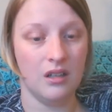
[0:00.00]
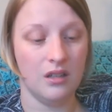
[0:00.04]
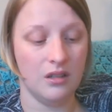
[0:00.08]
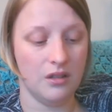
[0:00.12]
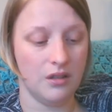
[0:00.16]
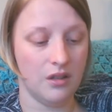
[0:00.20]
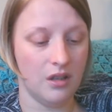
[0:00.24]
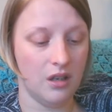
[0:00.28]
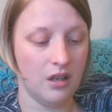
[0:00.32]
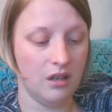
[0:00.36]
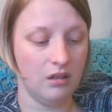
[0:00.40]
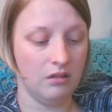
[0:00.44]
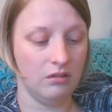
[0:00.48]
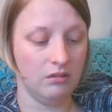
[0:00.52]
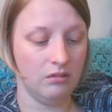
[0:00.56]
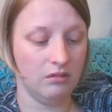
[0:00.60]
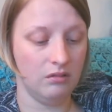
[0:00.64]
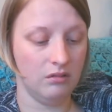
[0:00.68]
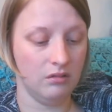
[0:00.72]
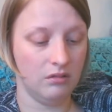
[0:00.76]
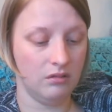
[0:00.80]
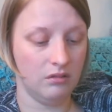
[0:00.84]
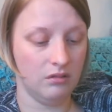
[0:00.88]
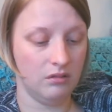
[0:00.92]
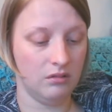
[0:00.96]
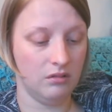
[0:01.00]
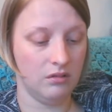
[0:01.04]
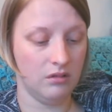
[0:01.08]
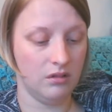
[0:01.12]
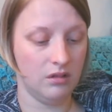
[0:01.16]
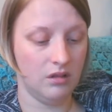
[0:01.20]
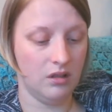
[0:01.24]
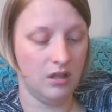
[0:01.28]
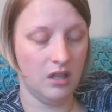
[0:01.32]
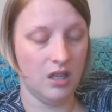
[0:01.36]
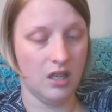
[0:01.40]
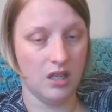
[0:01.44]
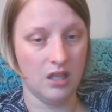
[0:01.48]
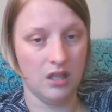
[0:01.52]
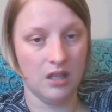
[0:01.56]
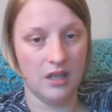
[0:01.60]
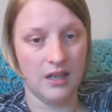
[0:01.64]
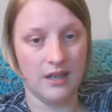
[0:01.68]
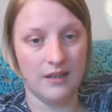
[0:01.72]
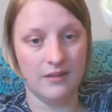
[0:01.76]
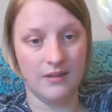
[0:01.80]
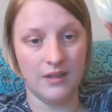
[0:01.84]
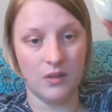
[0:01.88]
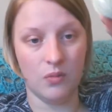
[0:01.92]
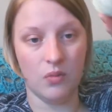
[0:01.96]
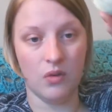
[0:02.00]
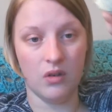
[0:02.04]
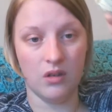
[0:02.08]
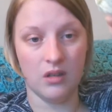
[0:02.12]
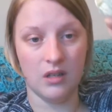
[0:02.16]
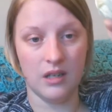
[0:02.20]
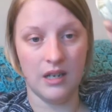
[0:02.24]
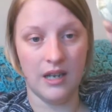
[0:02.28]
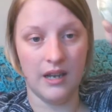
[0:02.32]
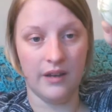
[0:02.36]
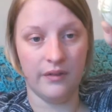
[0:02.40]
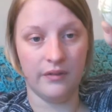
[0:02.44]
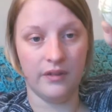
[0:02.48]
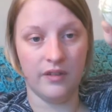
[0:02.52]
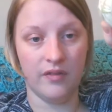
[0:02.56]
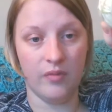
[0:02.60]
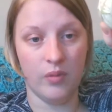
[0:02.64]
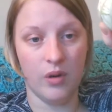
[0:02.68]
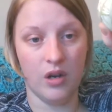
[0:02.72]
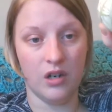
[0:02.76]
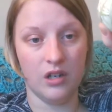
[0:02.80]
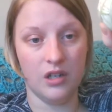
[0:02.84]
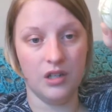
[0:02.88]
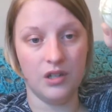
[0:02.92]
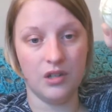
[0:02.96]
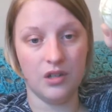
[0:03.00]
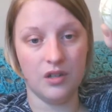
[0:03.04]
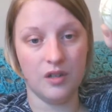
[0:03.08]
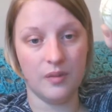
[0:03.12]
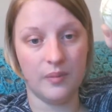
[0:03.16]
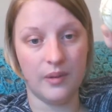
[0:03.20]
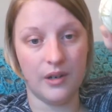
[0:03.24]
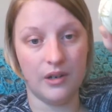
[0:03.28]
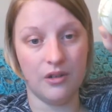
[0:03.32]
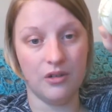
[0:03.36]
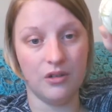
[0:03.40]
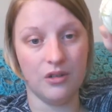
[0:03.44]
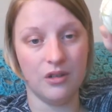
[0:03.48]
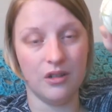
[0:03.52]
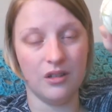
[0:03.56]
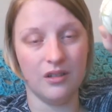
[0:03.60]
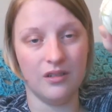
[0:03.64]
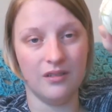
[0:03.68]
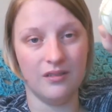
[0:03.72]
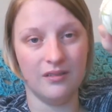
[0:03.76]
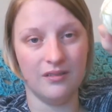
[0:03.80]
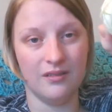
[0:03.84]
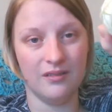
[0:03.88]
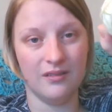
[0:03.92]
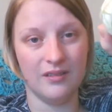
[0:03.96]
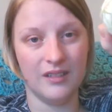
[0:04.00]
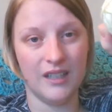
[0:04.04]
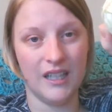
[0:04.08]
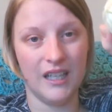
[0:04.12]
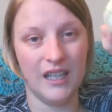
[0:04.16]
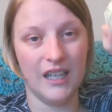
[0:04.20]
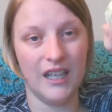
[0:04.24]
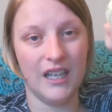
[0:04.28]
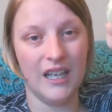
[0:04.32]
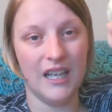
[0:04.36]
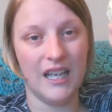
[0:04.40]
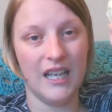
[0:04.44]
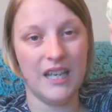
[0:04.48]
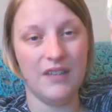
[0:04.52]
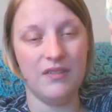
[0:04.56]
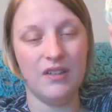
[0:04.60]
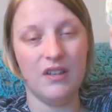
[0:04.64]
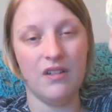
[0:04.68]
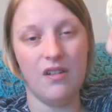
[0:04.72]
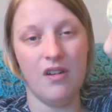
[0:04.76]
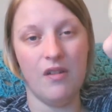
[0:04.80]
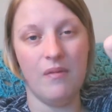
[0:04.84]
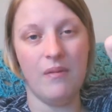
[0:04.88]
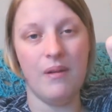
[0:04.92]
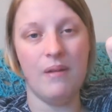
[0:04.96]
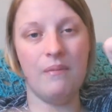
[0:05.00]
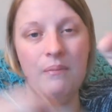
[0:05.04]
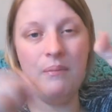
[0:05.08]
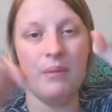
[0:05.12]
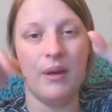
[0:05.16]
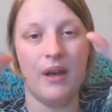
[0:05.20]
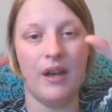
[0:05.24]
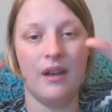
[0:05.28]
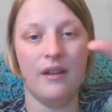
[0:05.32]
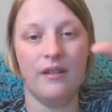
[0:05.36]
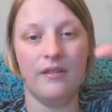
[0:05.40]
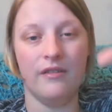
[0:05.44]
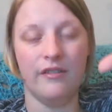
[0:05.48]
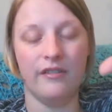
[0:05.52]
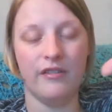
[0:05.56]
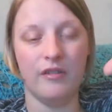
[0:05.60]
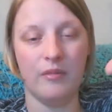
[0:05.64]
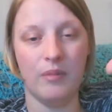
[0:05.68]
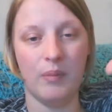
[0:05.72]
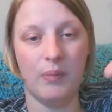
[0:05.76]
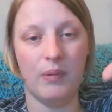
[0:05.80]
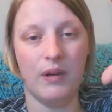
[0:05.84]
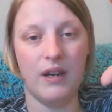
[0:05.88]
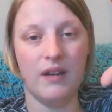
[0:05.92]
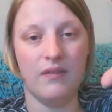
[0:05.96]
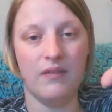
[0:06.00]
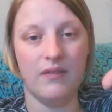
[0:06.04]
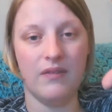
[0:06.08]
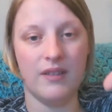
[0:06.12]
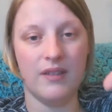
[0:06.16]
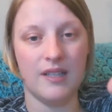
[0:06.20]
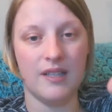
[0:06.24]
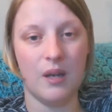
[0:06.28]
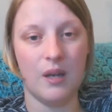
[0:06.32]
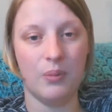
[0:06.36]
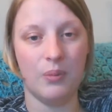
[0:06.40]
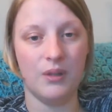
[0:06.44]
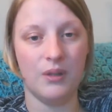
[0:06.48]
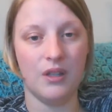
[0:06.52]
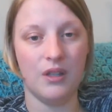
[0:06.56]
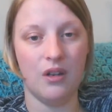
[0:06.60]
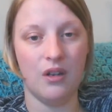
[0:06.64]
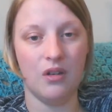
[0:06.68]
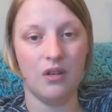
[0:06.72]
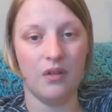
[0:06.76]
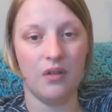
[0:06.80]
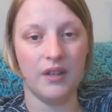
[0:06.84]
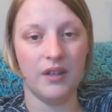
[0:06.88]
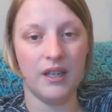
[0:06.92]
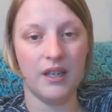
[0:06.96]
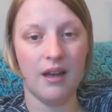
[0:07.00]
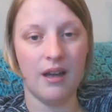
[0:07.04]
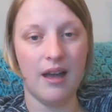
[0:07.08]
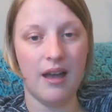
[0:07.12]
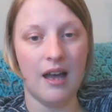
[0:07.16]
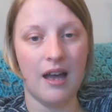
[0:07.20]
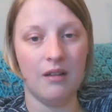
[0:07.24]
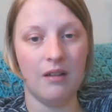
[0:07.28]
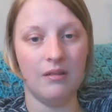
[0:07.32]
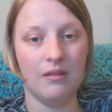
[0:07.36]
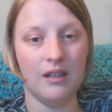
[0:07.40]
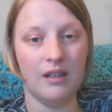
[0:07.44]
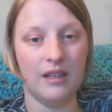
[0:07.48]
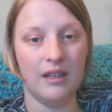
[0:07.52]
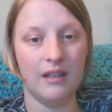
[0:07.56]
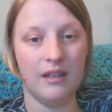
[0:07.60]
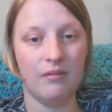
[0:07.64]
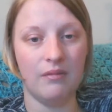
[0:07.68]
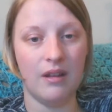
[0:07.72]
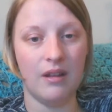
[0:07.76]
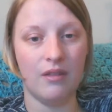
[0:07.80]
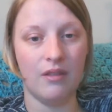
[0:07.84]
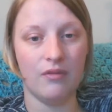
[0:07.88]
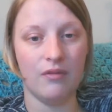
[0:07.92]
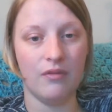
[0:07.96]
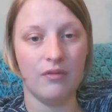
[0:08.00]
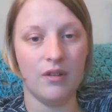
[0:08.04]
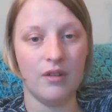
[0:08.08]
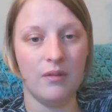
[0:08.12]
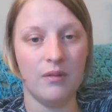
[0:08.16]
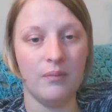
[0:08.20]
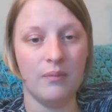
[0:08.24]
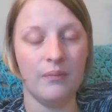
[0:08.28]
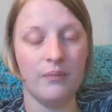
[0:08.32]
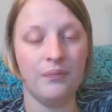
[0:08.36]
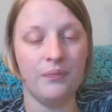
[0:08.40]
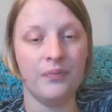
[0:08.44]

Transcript: So this now is what's left of Polyjuice Potion. If you remember from a previous episode on the cowl, it went from